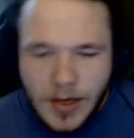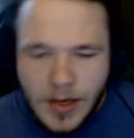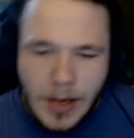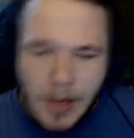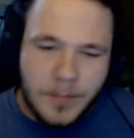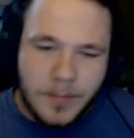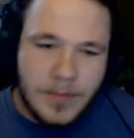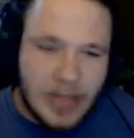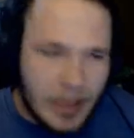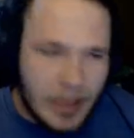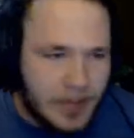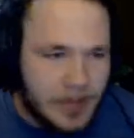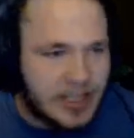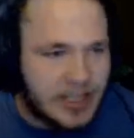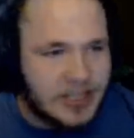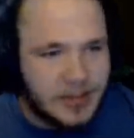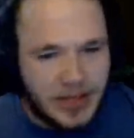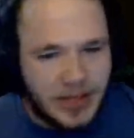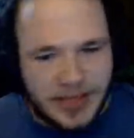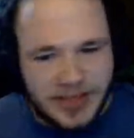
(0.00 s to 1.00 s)
But let me
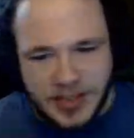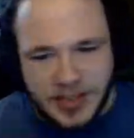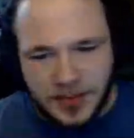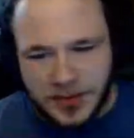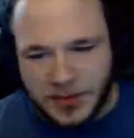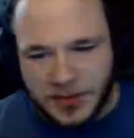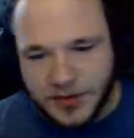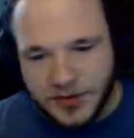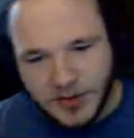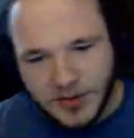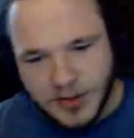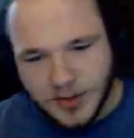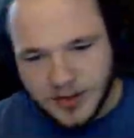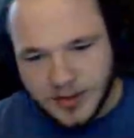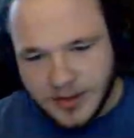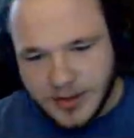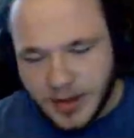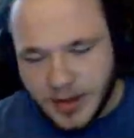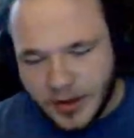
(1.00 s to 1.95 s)
explain something to you.